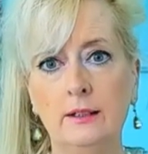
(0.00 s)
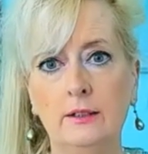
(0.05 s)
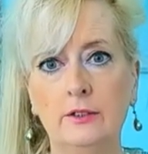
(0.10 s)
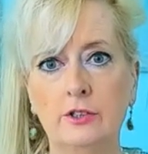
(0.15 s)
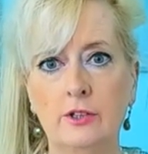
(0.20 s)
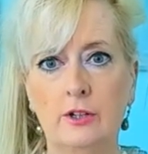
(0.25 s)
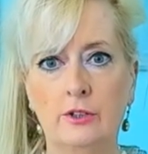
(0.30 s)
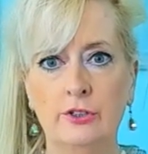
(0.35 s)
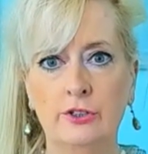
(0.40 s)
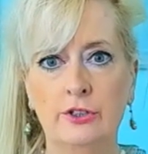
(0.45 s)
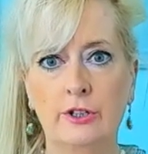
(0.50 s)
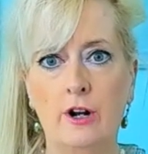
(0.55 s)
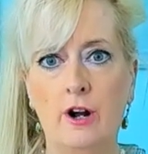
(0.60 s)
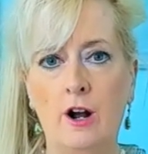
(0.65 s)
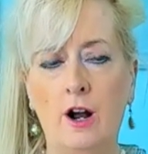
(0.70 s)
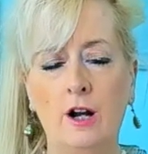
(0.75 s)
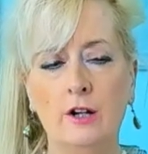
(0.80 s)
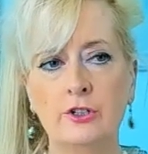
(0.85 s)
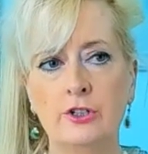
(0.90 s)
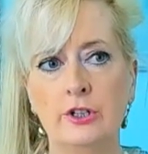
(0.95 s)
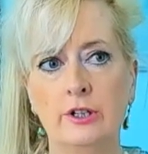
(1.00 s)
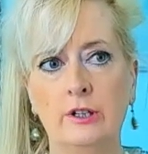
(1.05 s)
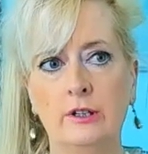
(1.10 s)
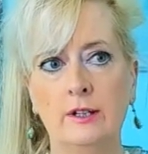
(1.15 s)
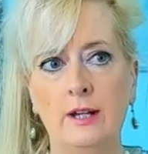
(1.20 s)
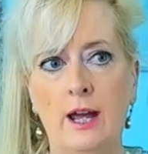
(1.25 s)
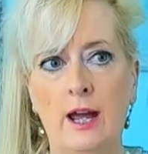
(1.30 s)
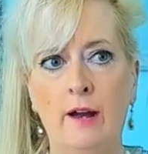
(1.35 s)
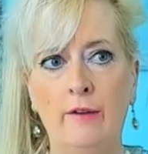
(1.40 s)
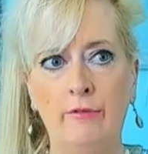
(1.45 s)
So just
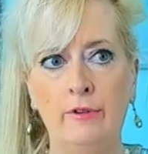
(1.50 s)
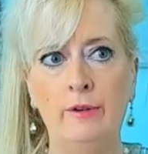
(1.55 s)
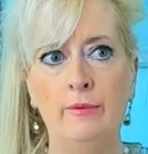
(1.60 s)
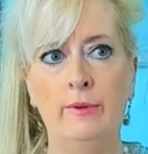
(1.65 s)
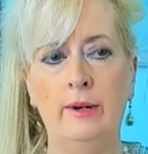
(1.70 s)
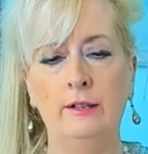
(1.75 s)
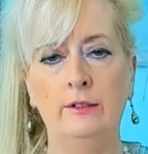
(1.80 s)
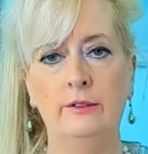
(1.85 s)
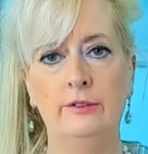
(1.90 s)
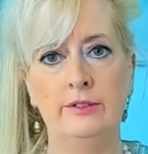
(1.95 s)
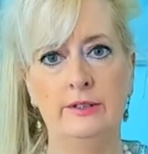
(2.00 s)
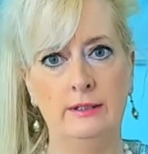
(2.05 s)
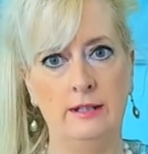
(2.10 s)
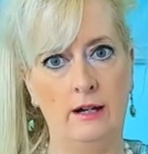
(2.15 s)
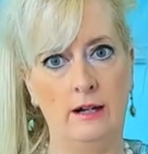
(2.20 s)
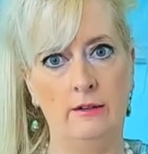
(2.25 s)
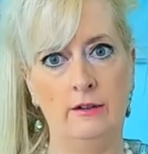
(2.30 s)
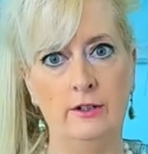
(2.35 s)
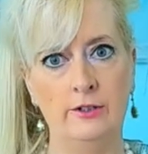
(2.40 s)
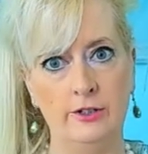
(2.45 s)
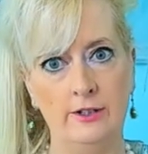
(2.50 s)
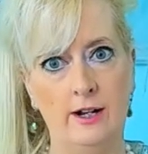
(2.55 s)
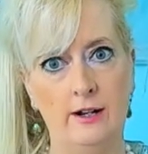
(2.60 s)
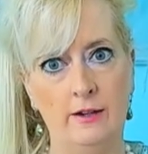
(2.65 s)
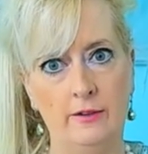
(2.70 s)
caution everyone who's intelligent